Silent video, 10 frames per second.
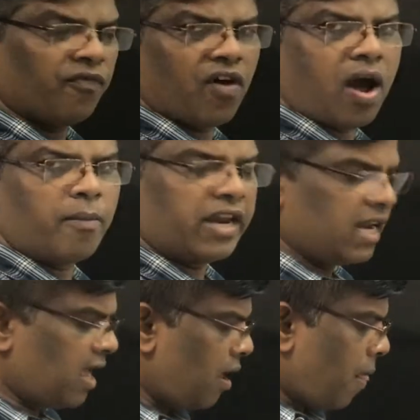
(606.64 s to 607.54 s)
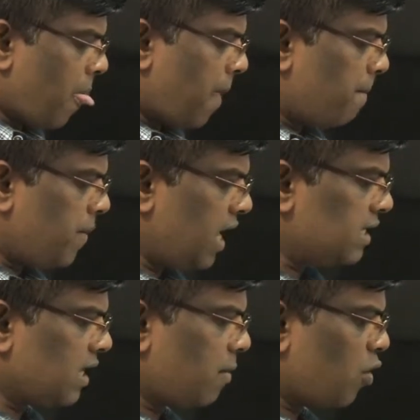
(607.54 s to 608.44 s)
formed in a
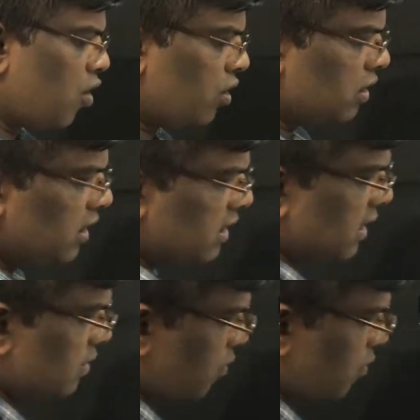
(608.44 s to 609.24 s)
major amount. This is